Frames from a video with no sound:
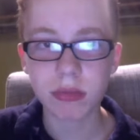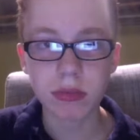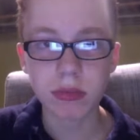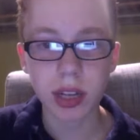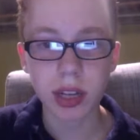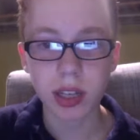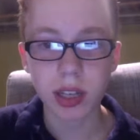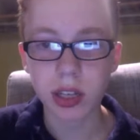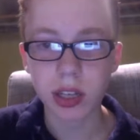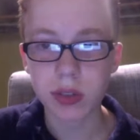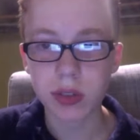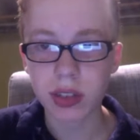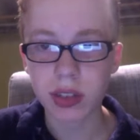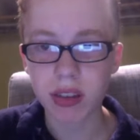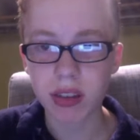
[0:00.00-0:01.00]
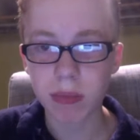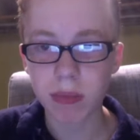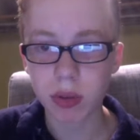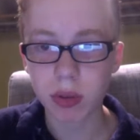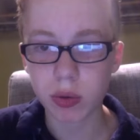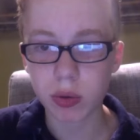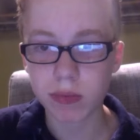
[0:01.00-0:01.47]
like using the
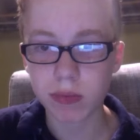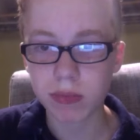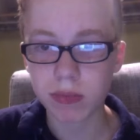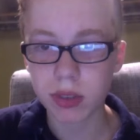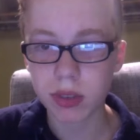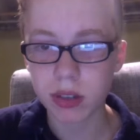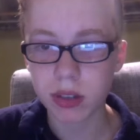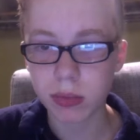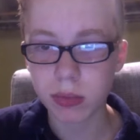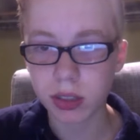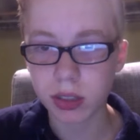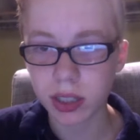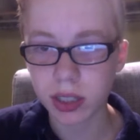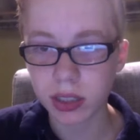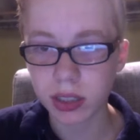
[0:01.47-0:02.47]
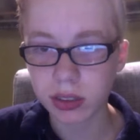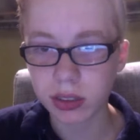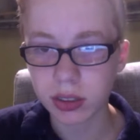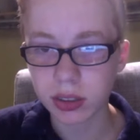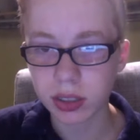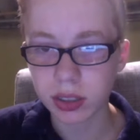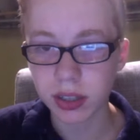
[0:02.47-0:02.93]
blue snowball thing.
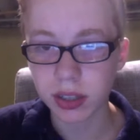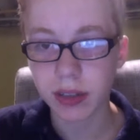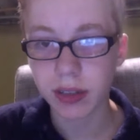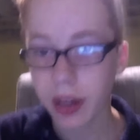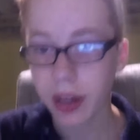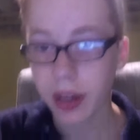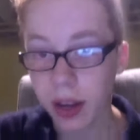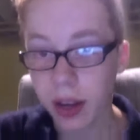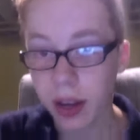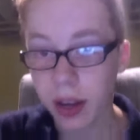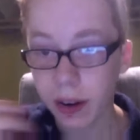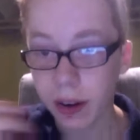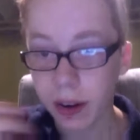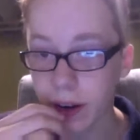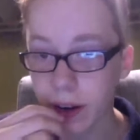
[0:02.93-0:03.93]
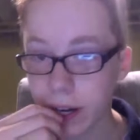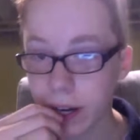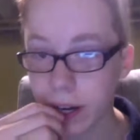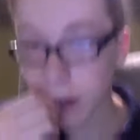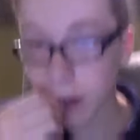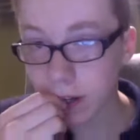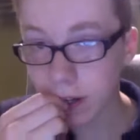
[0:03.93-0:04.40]
All
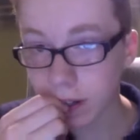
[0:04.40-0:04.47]
right.